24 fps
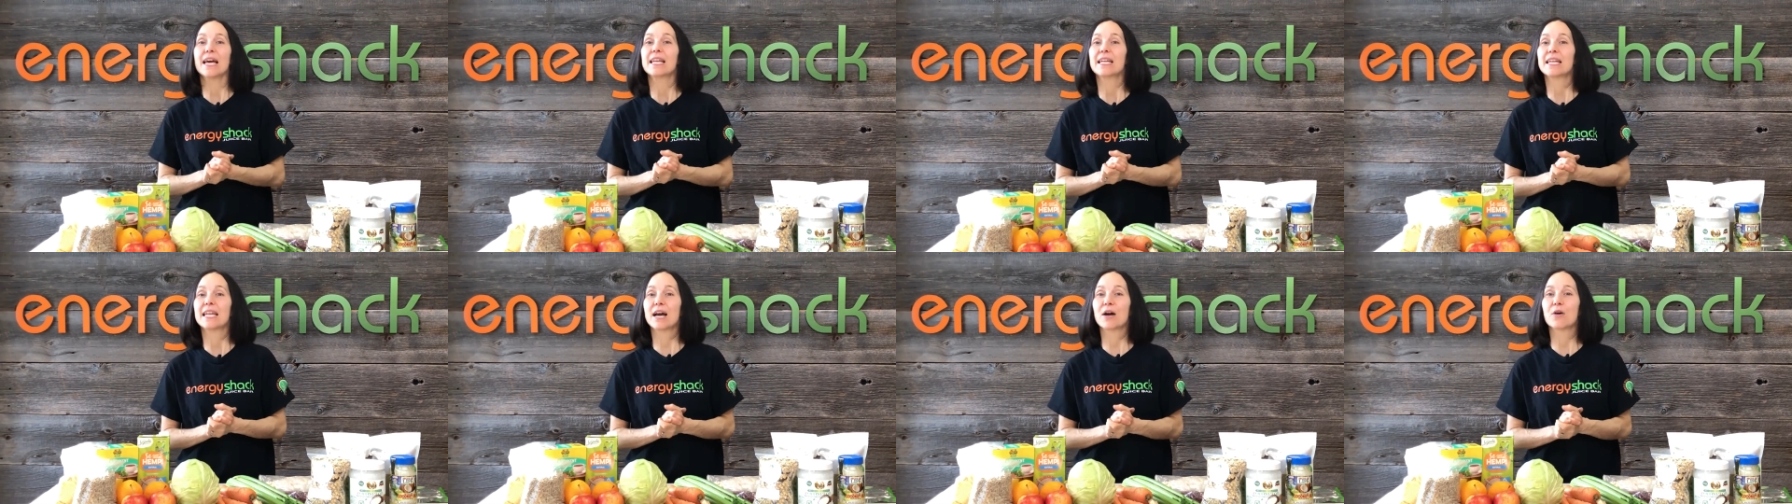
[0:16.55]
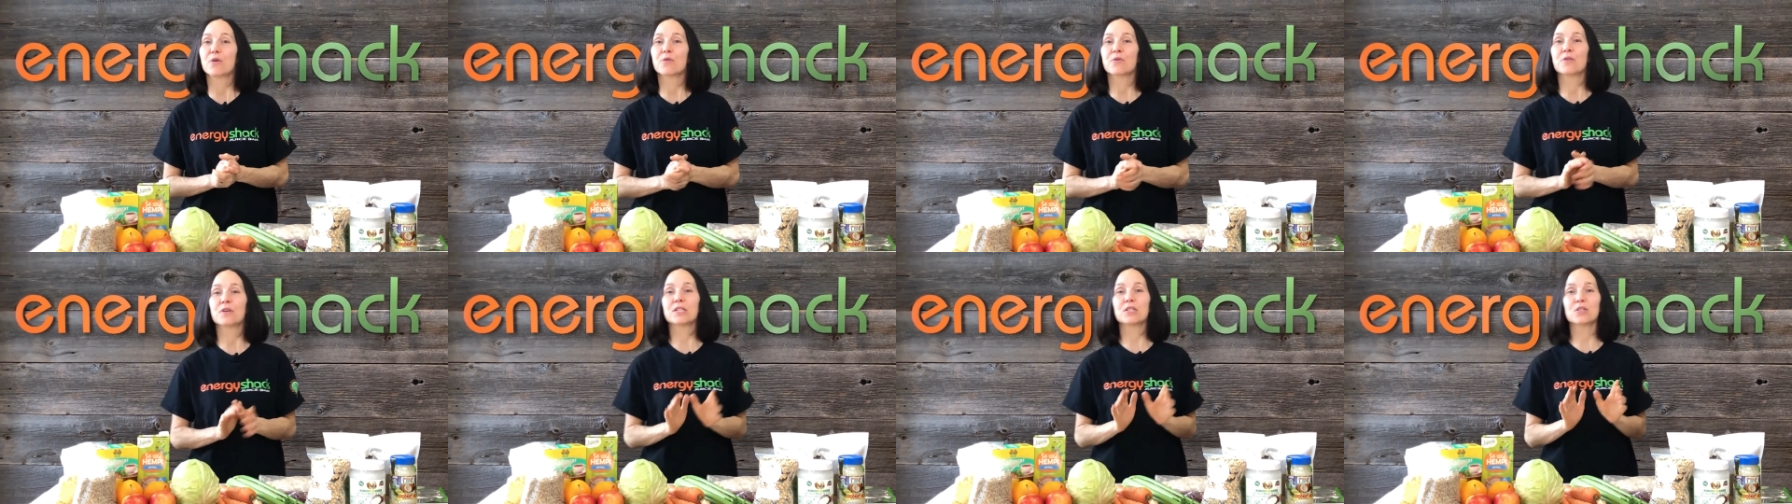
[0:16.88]

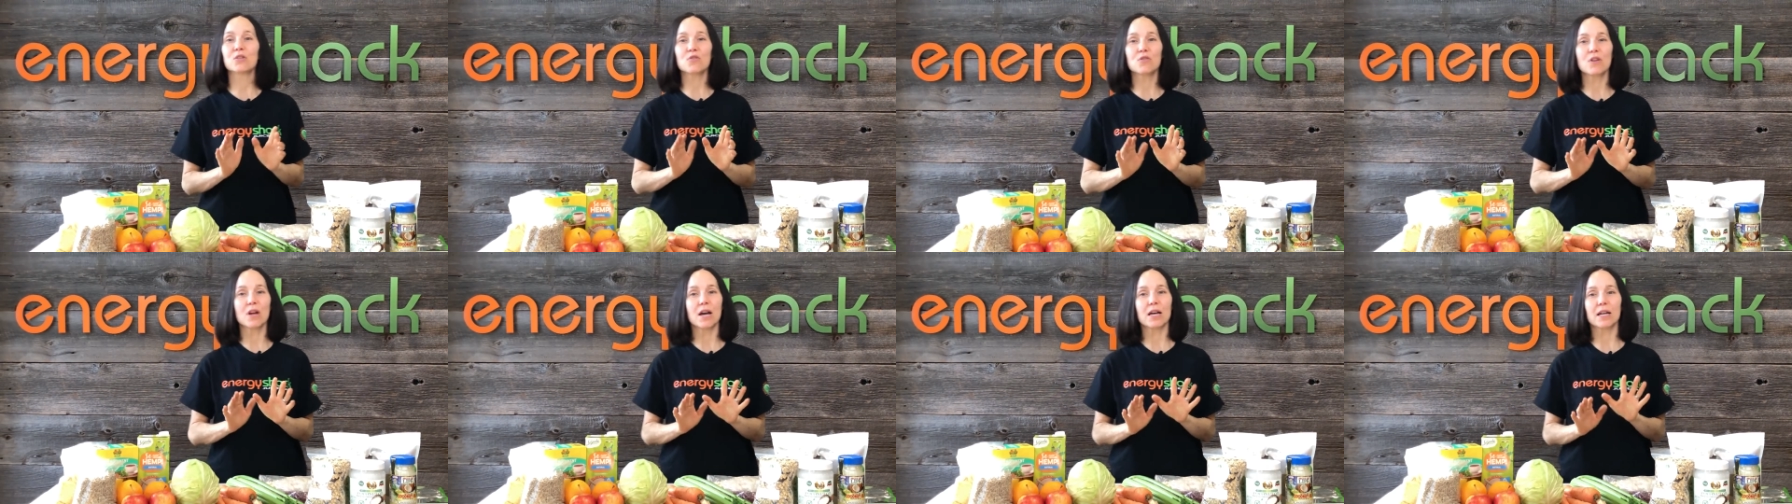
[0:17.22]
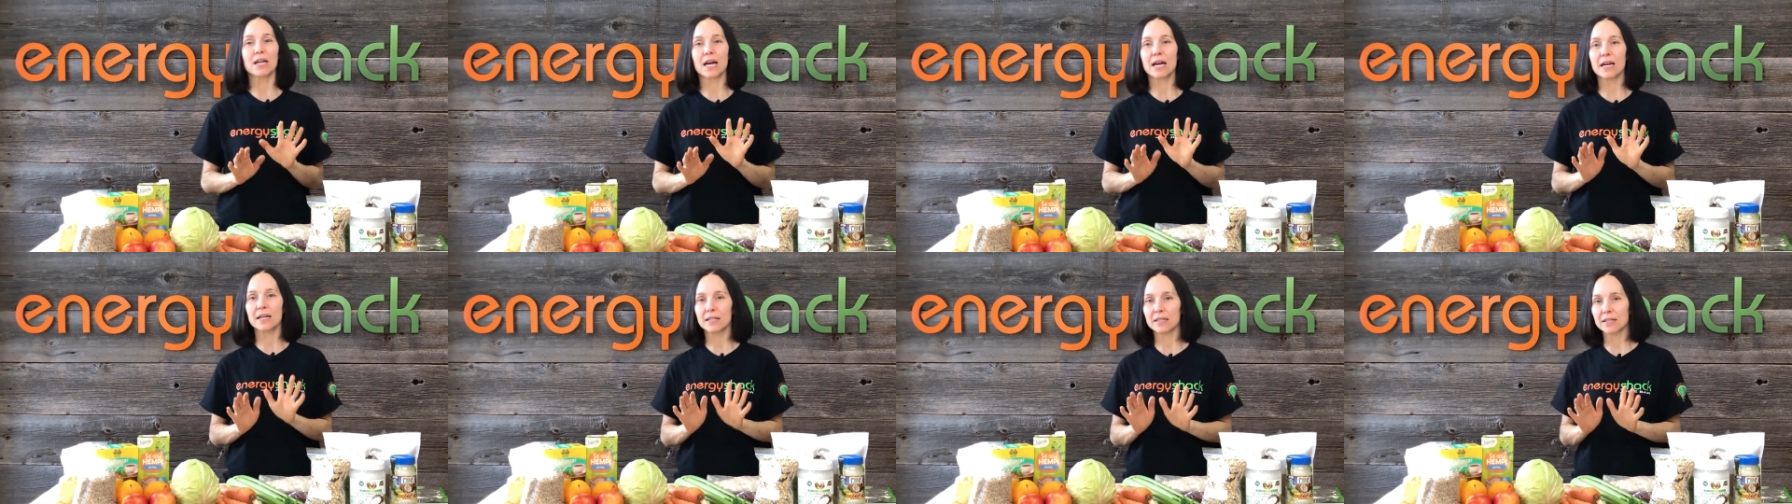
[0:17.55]
Now, these are not
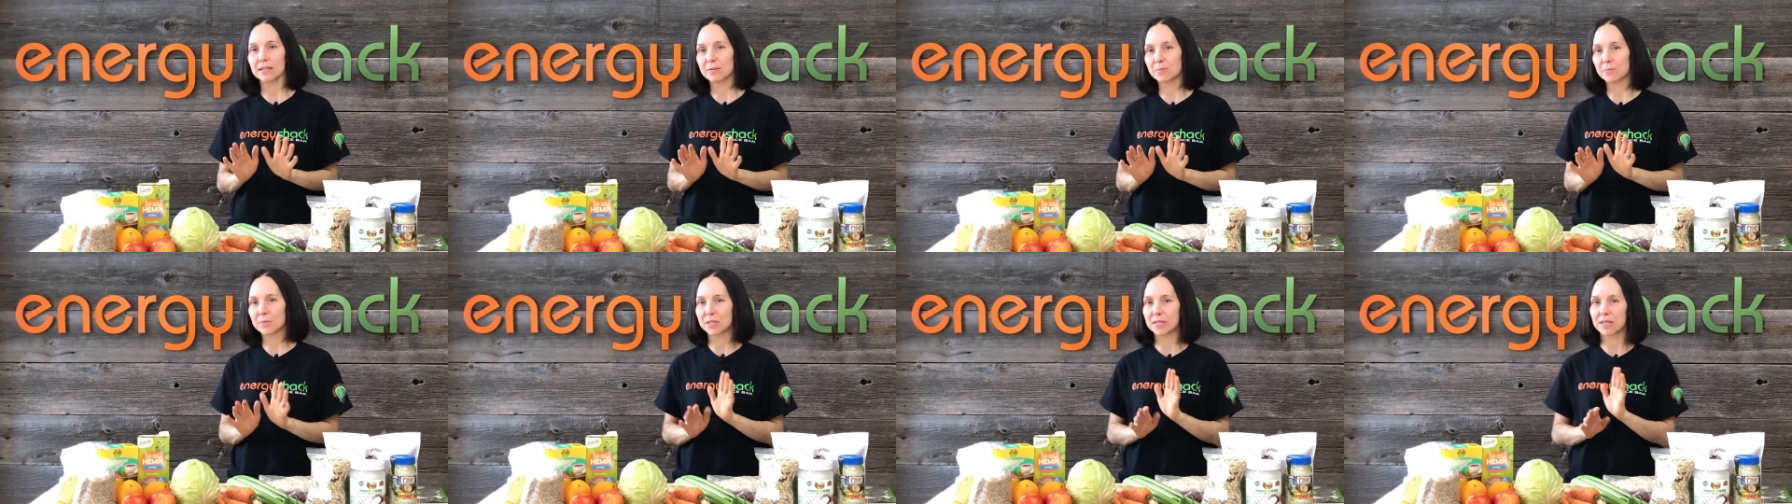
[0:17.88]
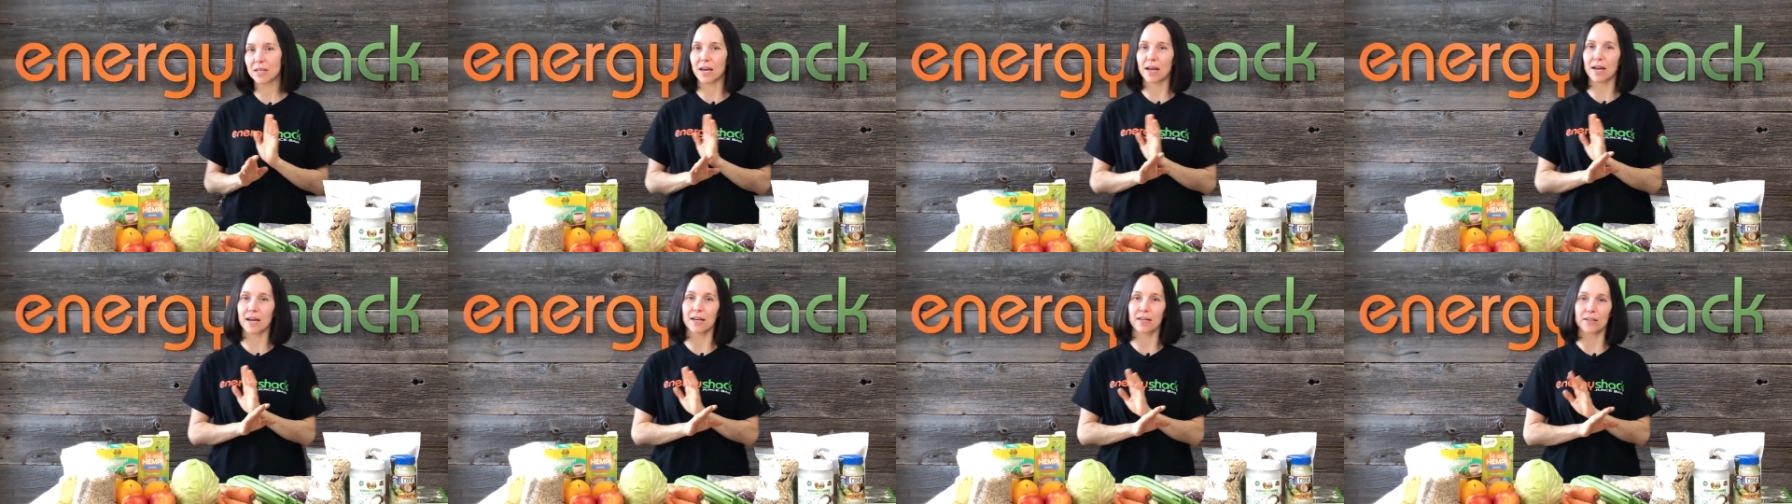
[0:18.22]
items
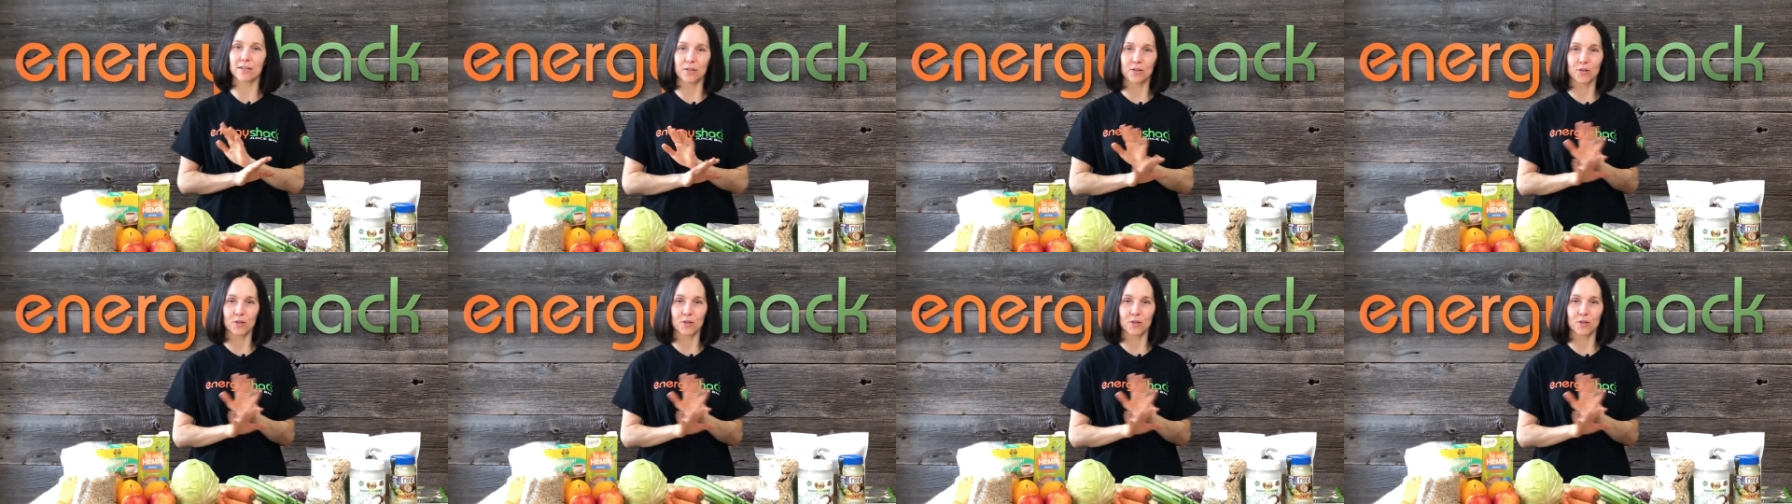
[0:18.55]
that,